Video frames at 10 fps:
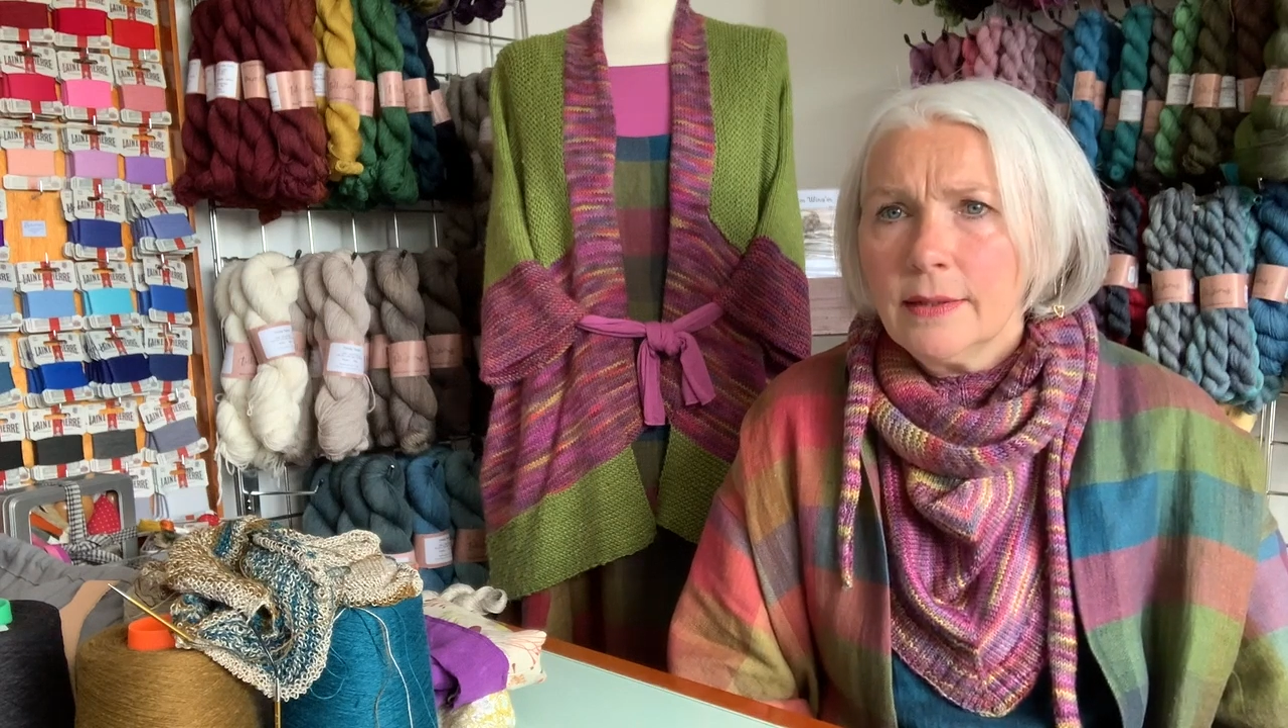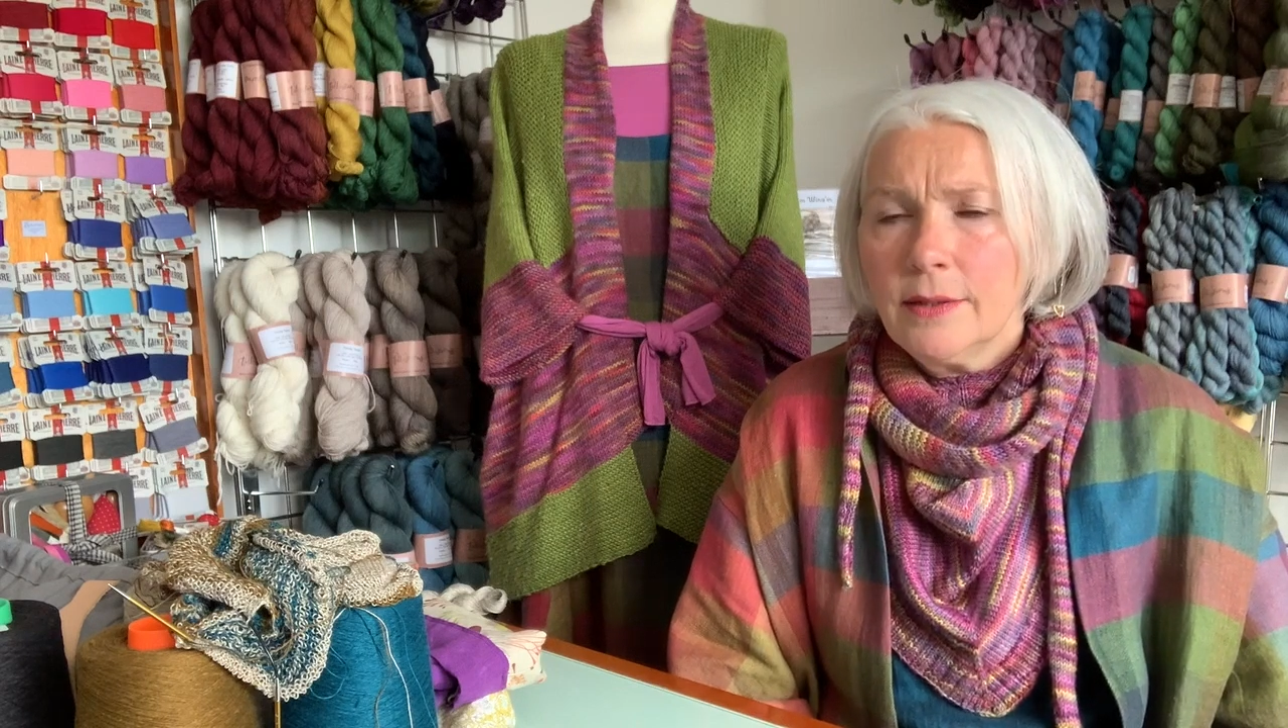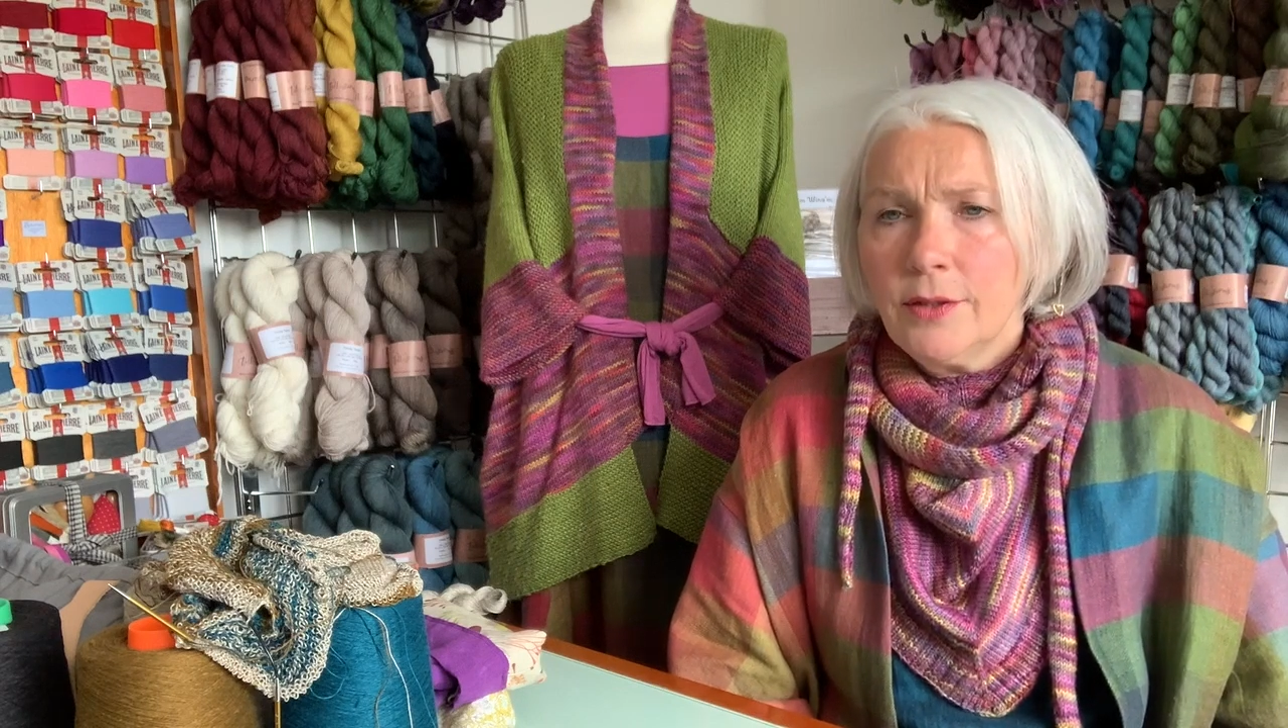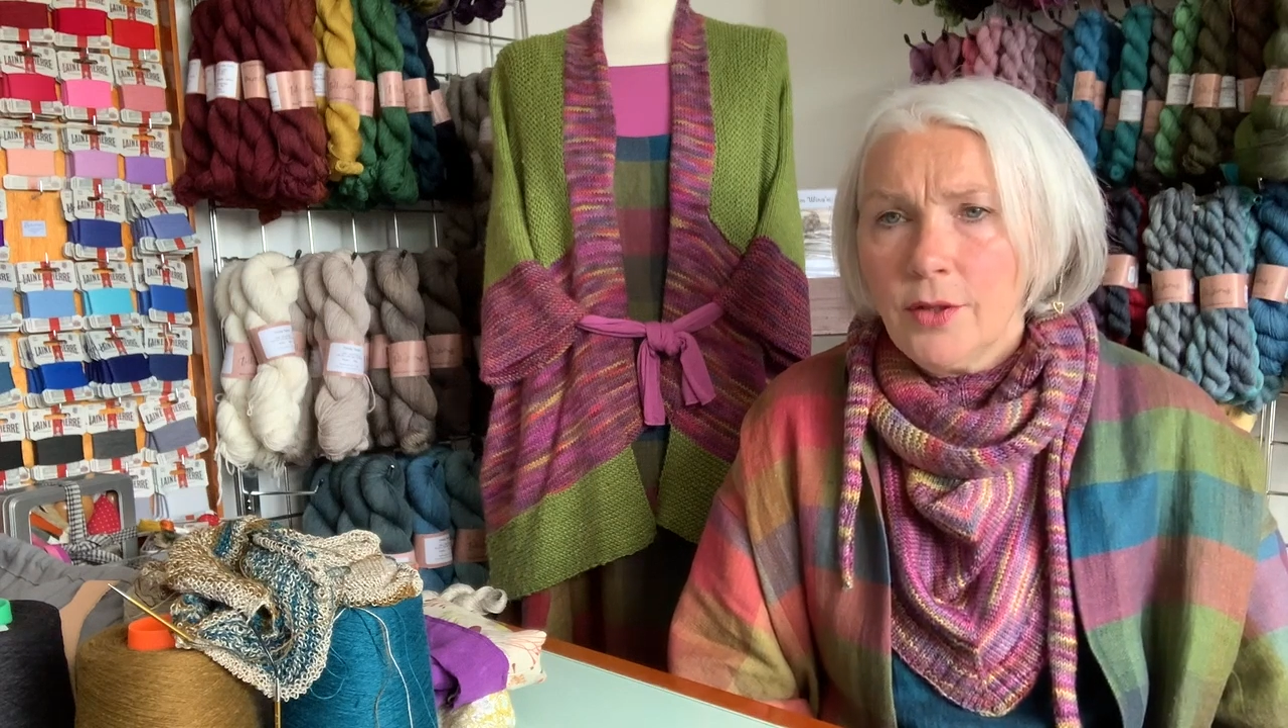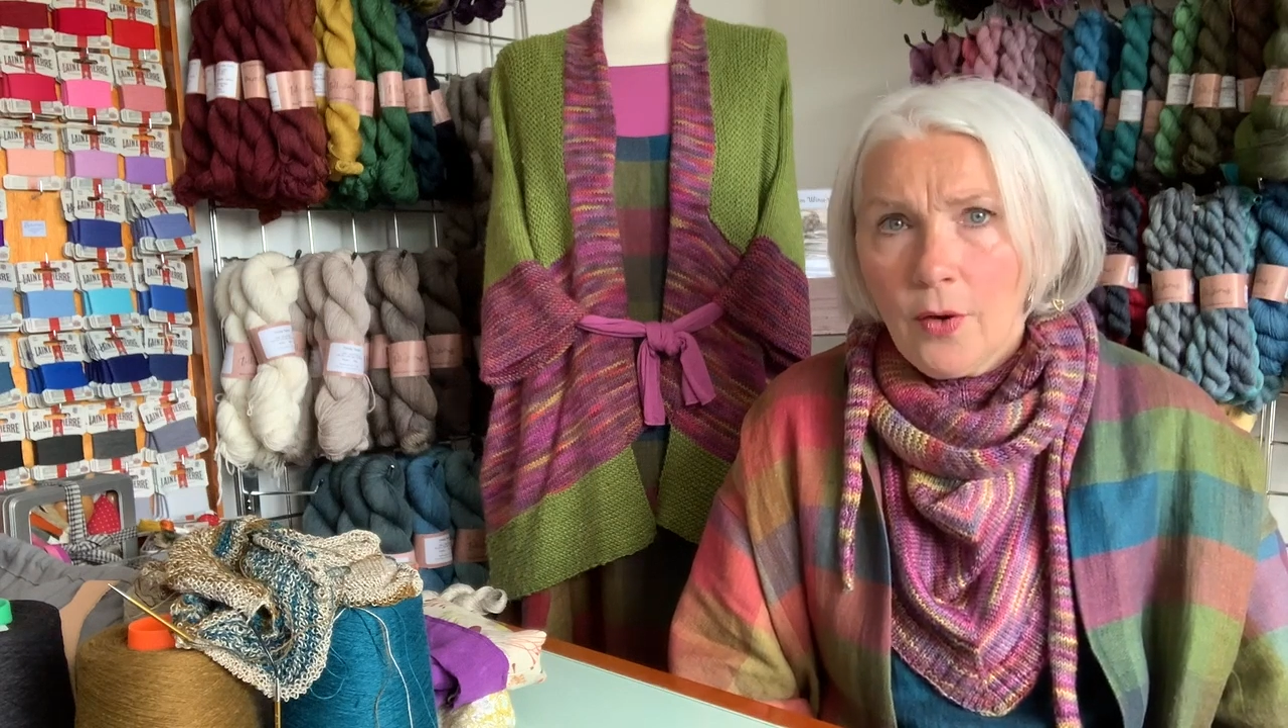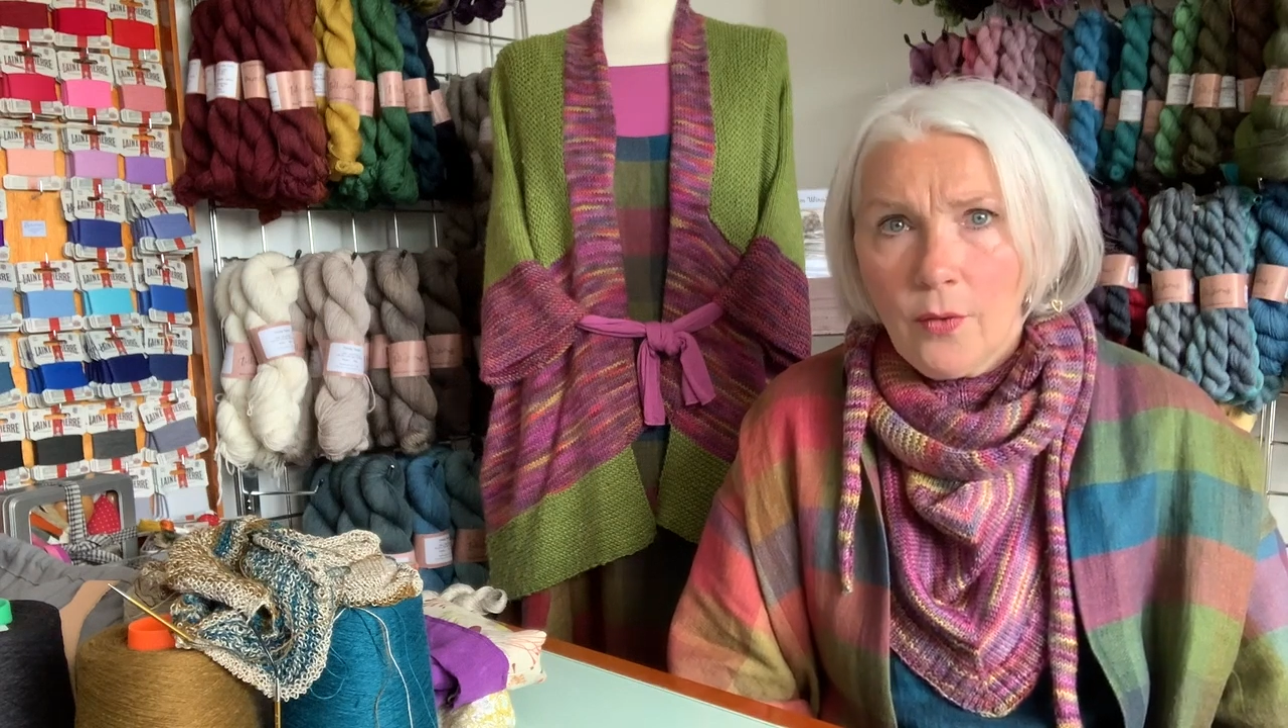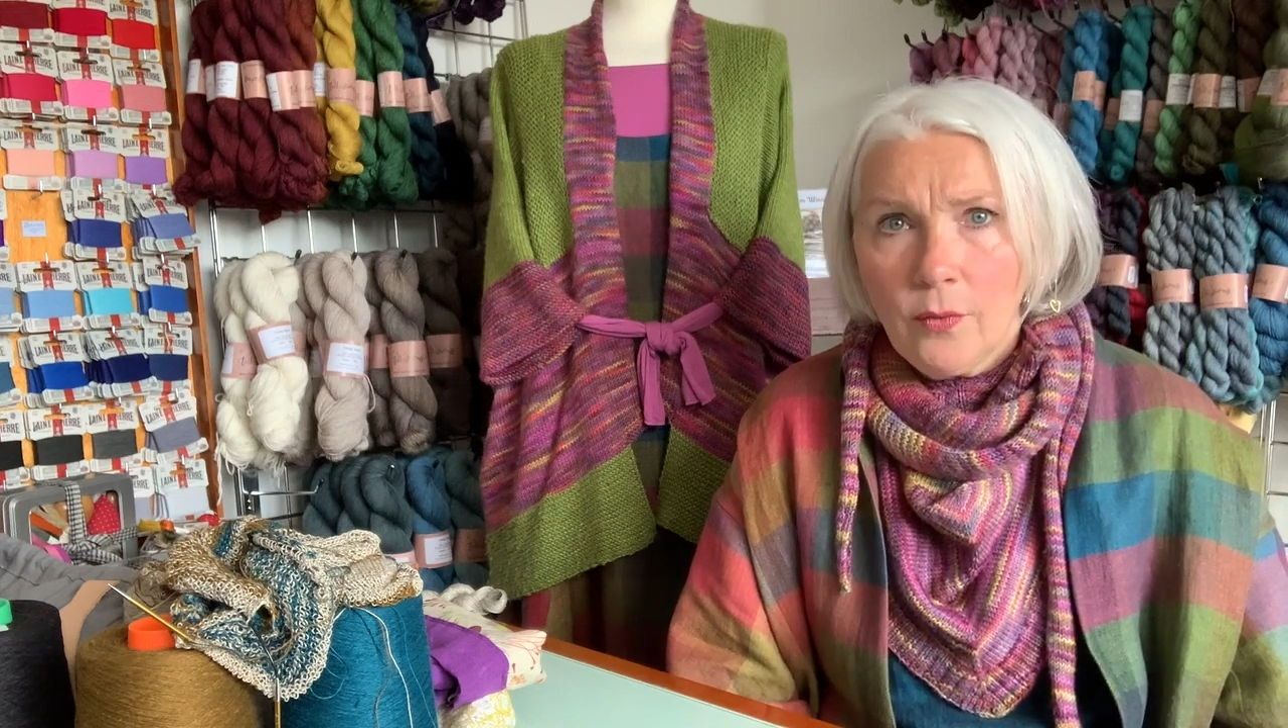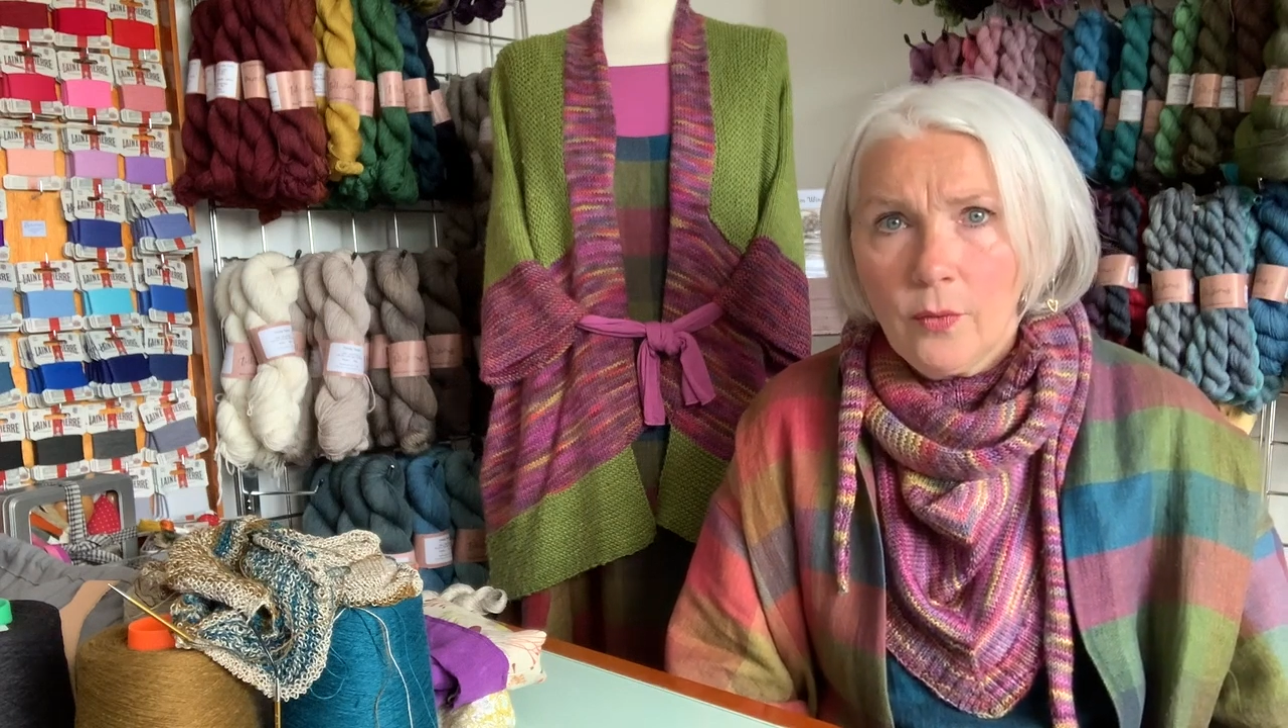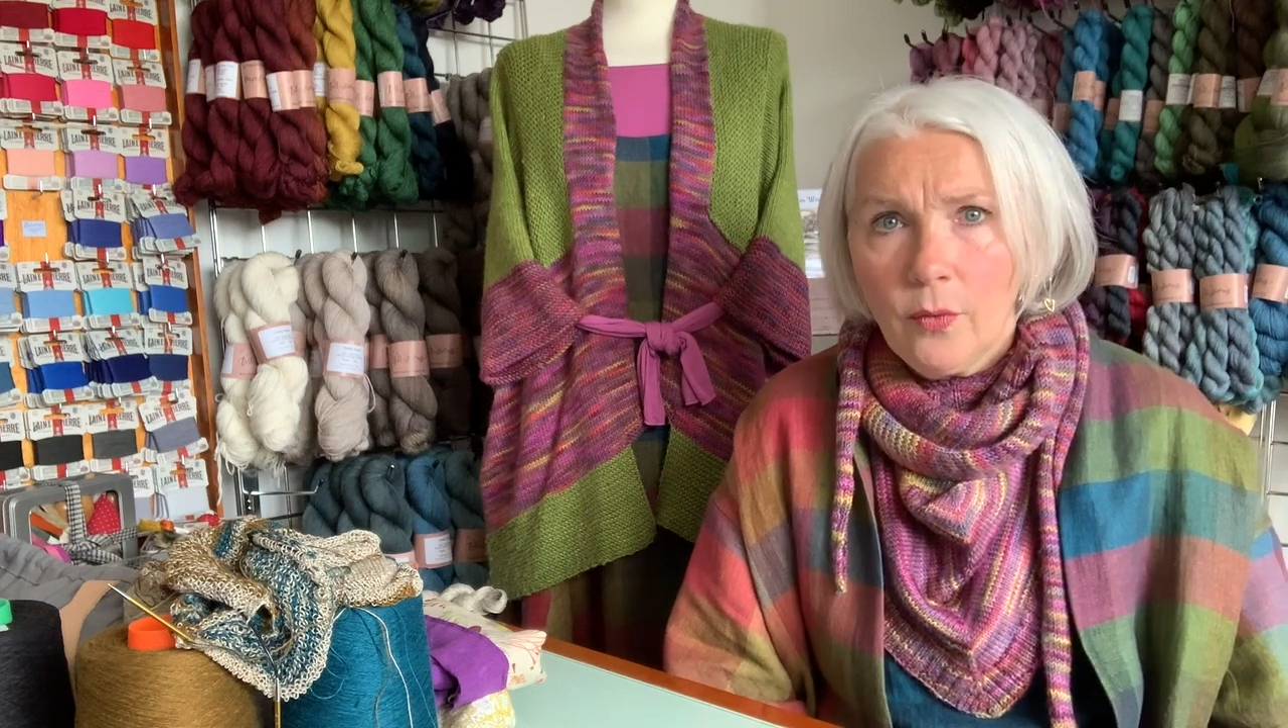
know,